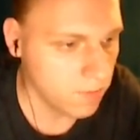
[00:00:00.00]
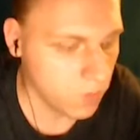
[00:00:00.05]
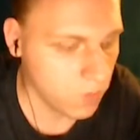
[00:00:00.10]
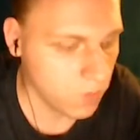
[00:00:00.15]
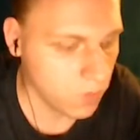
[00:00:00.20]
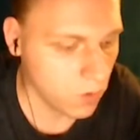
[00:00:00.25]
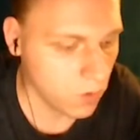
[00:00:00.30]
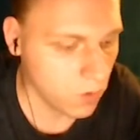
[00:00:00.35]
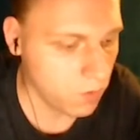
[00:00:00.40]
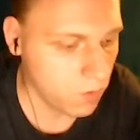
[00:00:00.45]

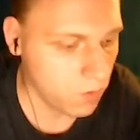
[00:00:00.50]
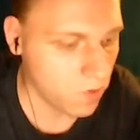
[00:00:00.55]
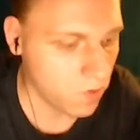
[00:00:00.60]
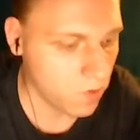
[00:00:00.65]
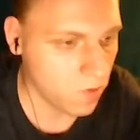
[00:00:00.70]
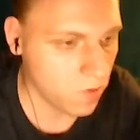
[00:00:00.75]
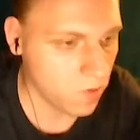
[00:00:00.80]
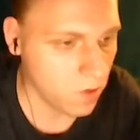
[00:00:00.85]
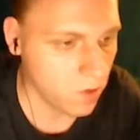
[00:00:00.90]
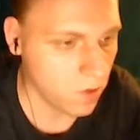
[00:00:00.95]
Oops.
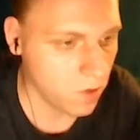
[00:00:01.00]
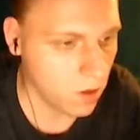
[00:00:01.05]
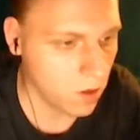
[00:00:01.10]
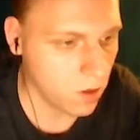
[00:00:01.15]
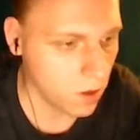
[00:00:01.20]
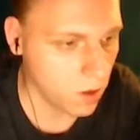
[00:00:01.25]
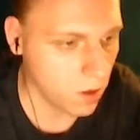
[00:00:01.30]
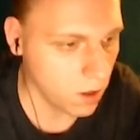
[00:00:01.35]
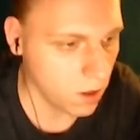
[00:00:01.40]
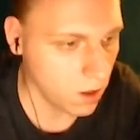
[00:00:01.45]

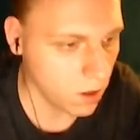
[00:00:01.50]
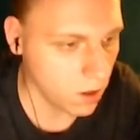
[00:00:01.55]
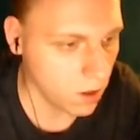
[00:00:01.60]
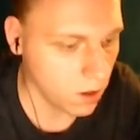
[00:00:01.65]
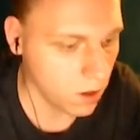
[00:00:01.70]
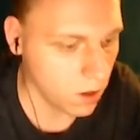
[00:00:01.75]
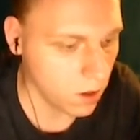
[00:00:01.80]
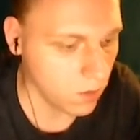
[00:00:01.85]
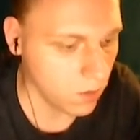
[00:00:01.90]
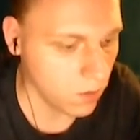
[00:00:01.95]

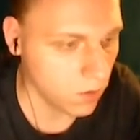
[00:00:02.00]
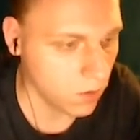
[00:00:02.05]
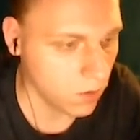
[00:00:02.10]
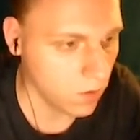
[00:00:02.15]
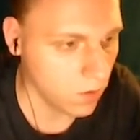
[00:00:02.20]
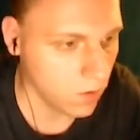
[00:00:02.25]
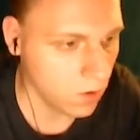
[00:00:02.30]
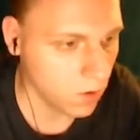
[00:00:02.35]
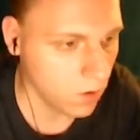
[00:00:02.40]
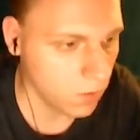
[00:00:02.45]
I'm going to
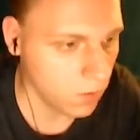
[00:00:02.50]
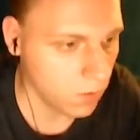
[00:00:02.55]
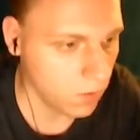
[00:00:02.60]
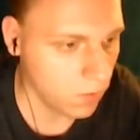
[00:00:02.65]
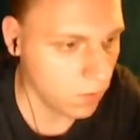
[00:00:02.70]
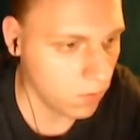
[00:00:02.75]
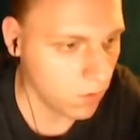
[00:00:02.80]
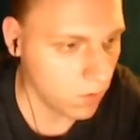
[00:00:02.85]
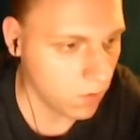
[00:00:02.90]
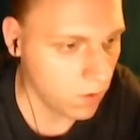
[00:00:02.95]
copy
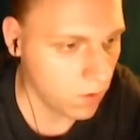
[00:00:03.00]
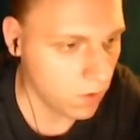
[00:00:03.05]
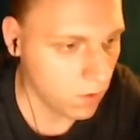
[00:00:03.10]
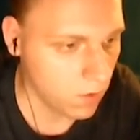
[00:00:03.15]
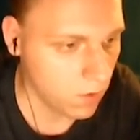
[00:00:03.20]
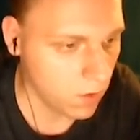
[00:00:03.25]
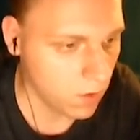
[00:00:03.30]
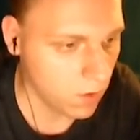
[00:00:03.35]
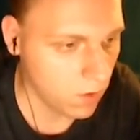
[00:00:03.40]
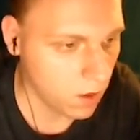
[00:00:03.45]

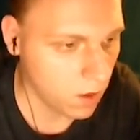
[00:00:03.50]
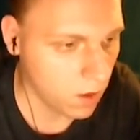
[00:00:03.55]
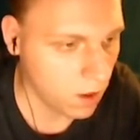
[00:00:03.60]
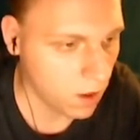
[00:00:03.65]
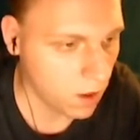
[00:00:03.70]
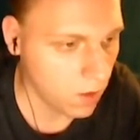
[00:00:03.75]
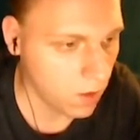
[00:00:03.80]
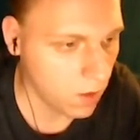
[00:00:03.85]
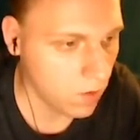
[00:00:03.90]
that.